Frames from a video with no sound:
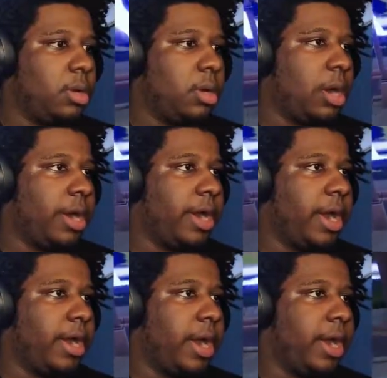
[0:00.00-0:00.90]
All right, all
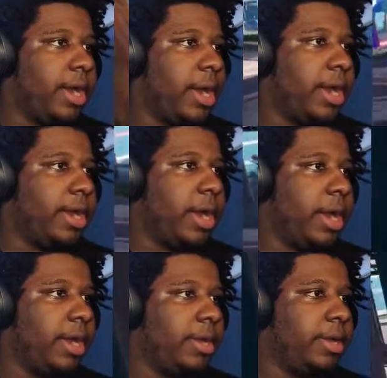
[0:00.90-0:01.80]
right, all right, all
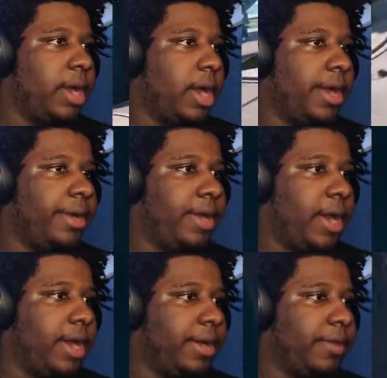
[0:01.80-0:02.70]
right, all right, all
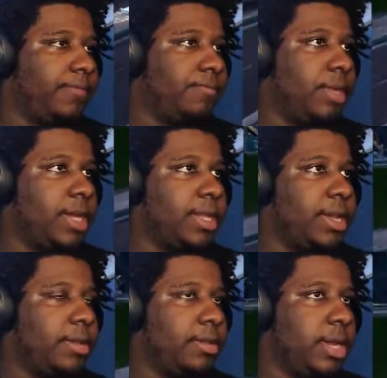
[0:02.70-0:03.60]
right. You got
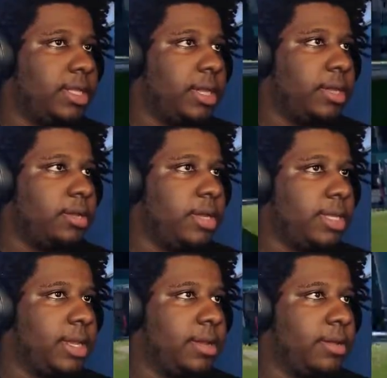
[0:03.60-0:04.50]
that. You got that. You got that.